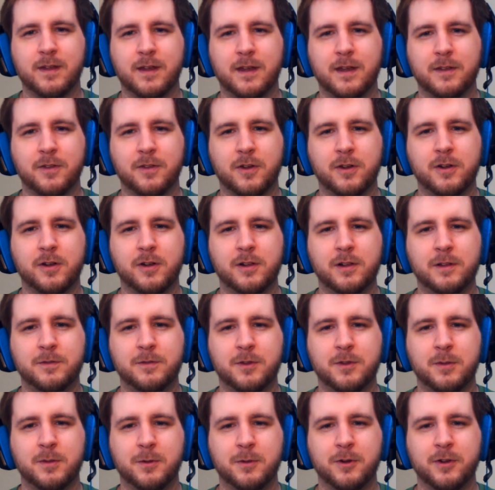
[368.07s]
I thought all of
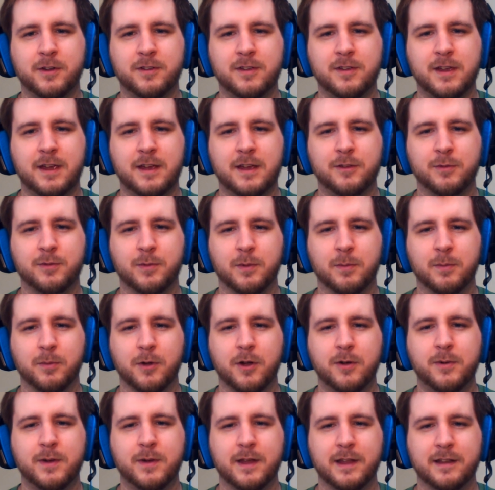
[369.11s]
Tamura's hands were
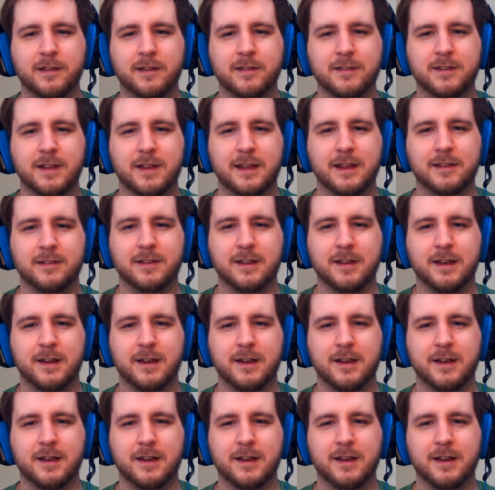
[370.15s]
broken, says